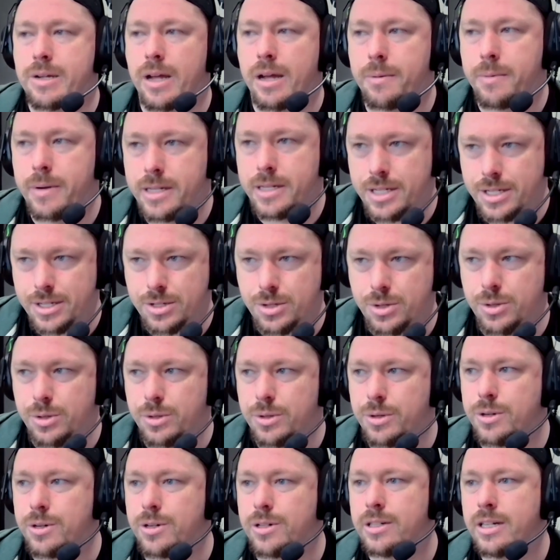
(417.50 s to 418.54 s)
So I went to
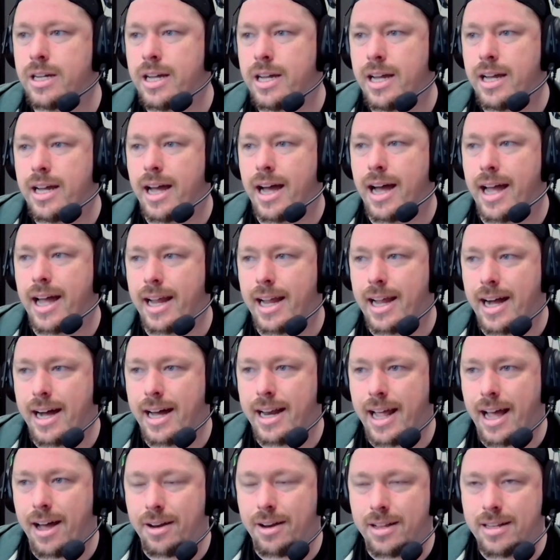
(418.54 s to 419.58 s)
school. I
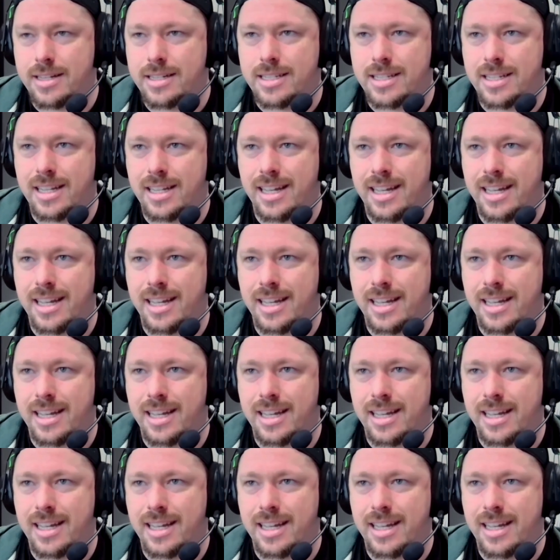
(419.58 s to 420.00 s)
got out and